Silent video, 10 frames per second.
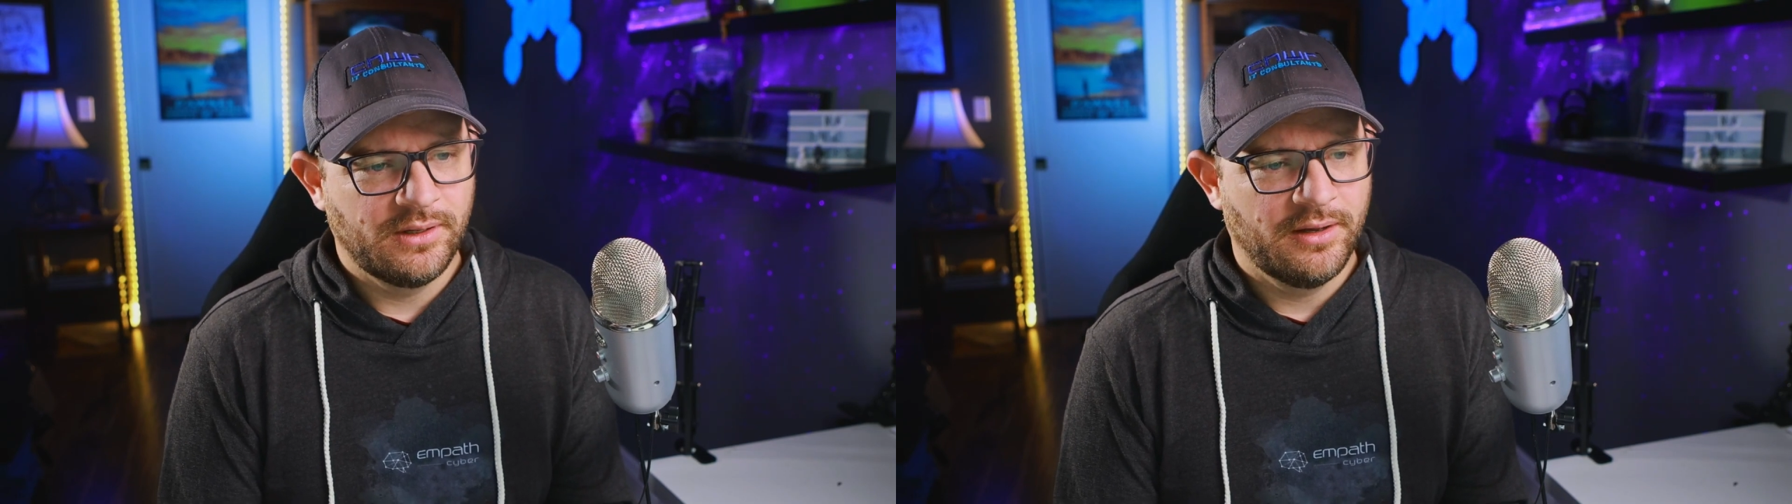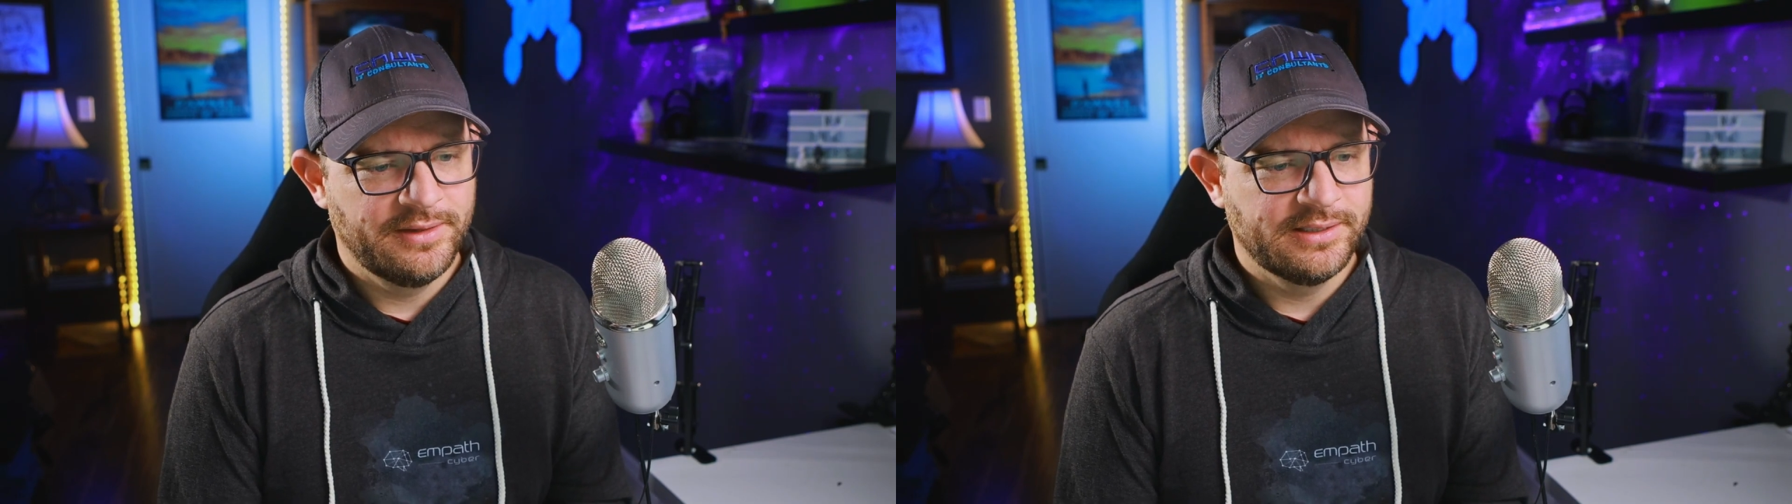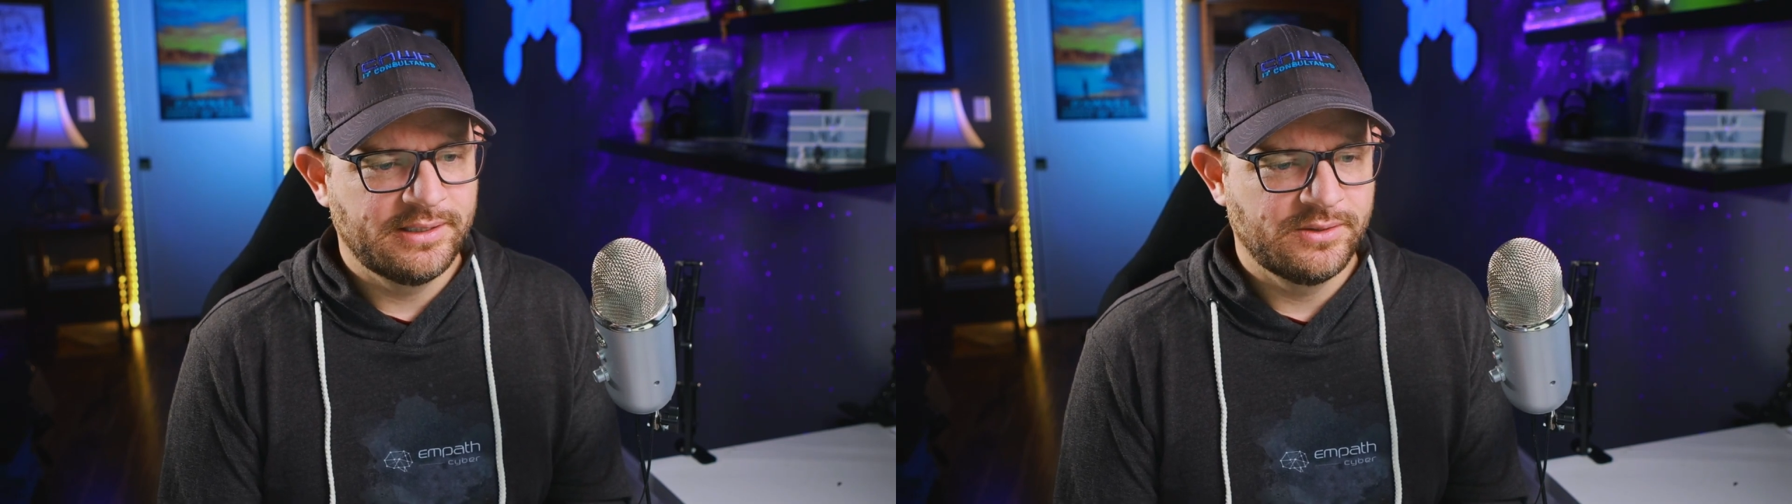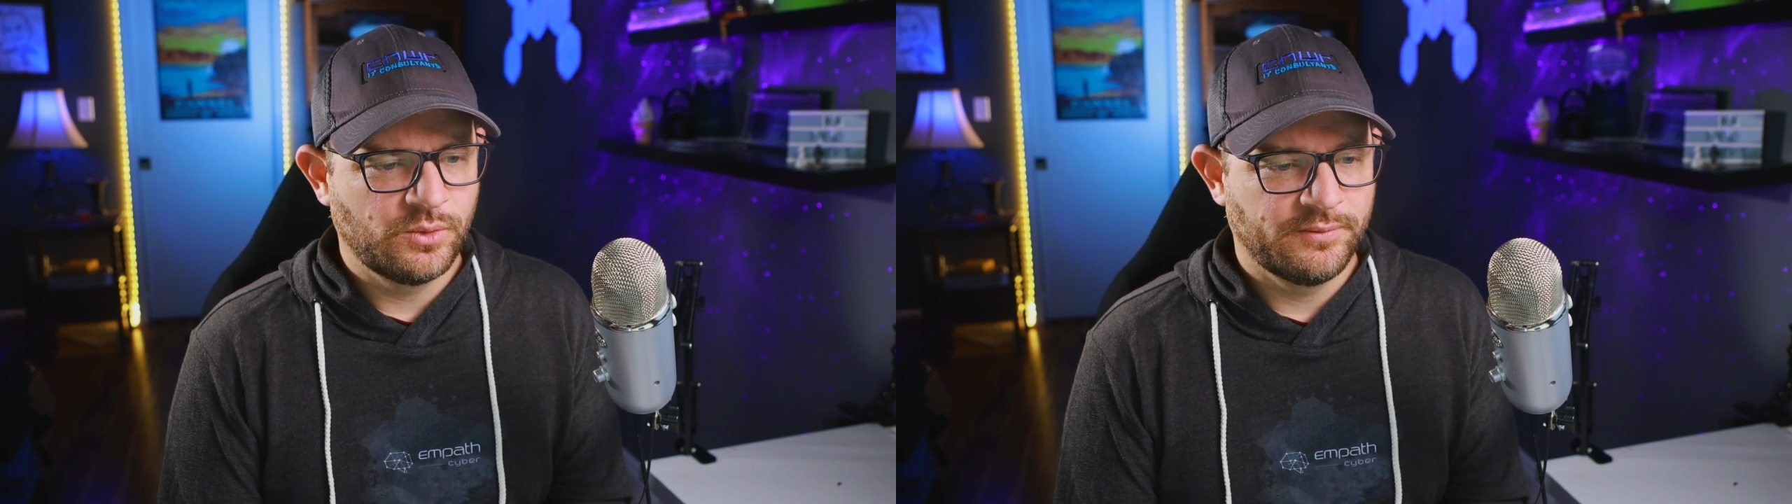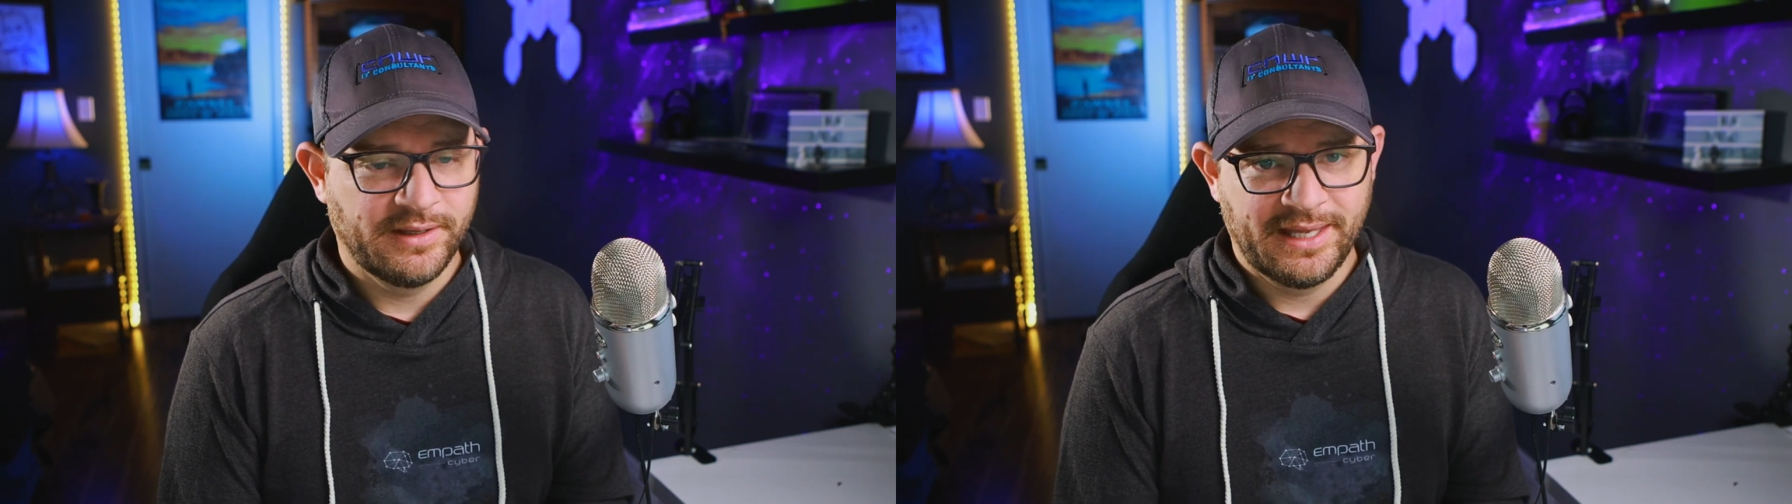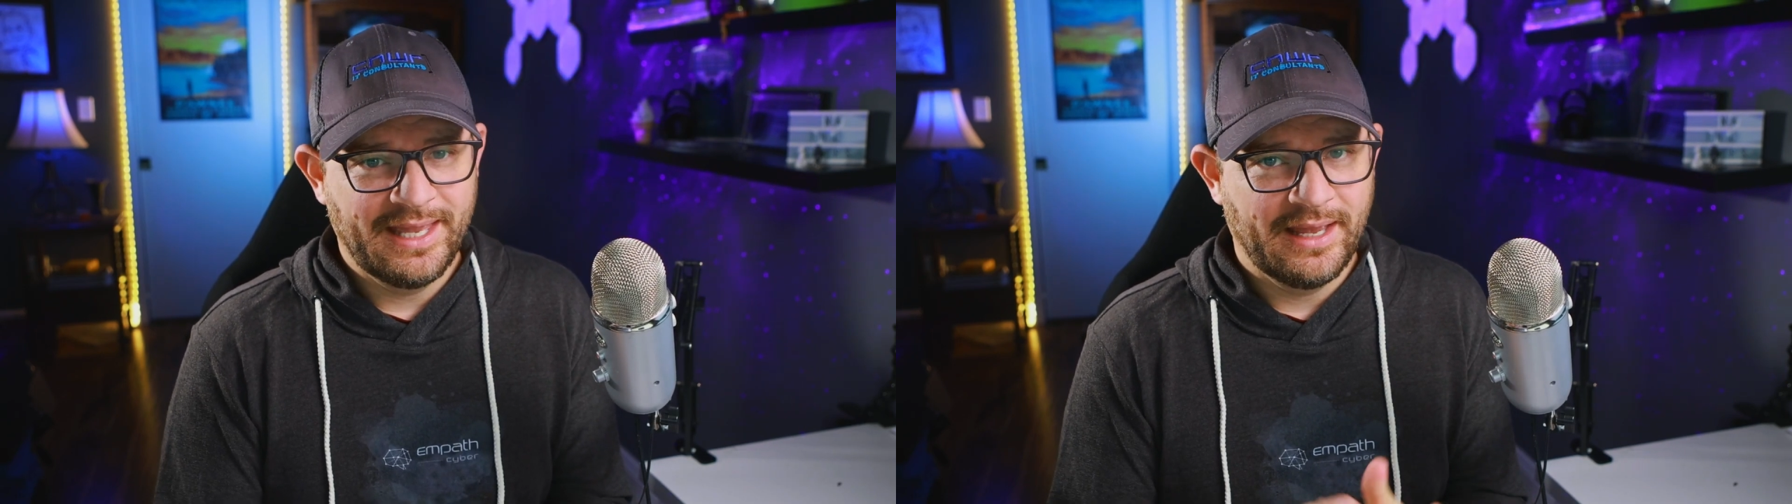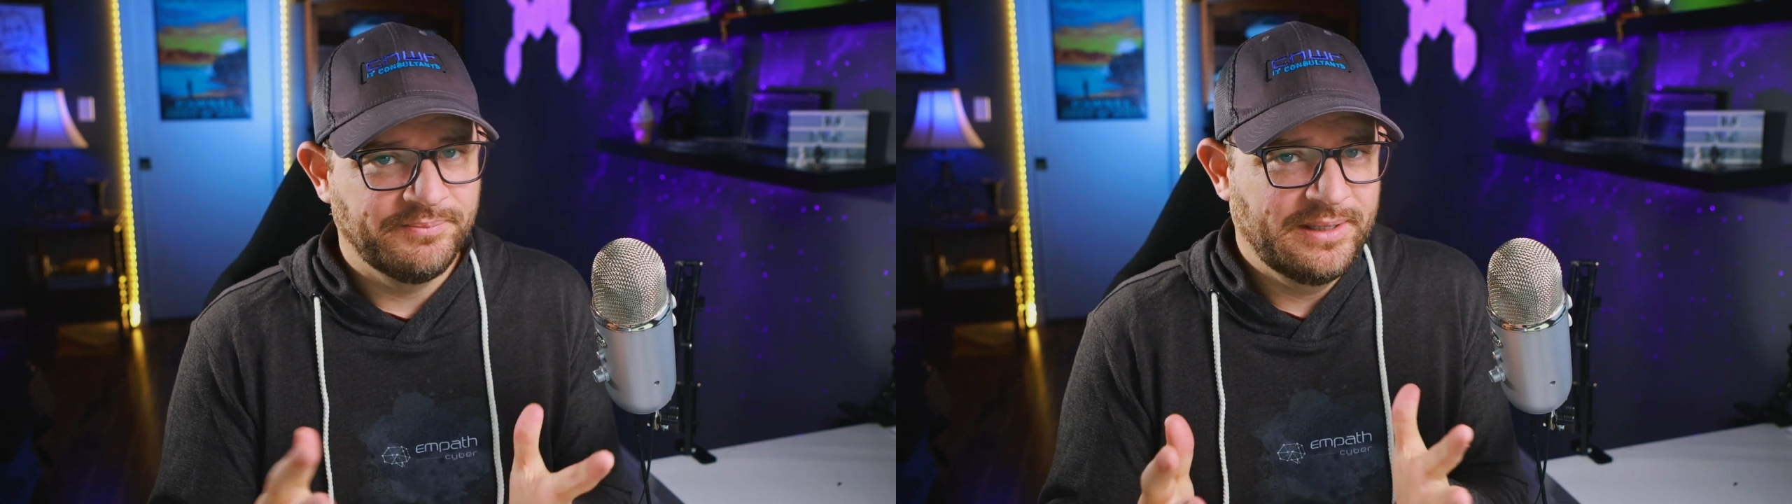on this is sort of like, hey,